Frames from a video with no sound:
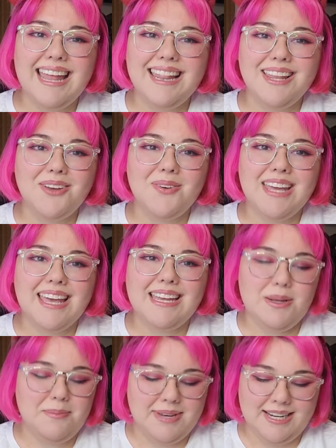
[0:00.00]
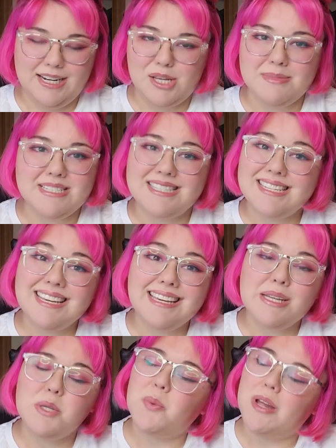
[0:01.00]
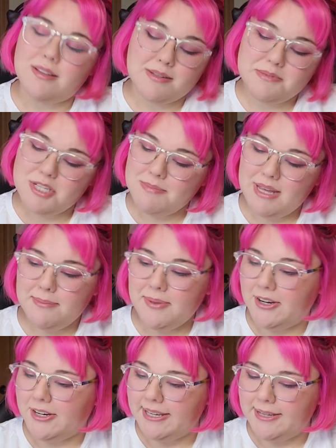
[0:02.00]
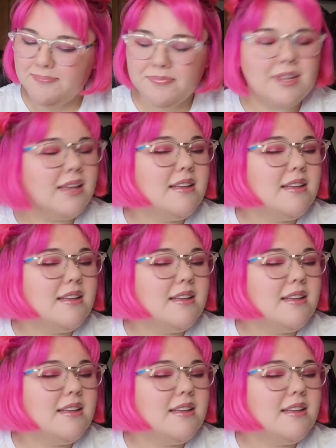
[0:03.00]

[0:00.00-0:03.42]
Hello again, my name is T and welcome to my party.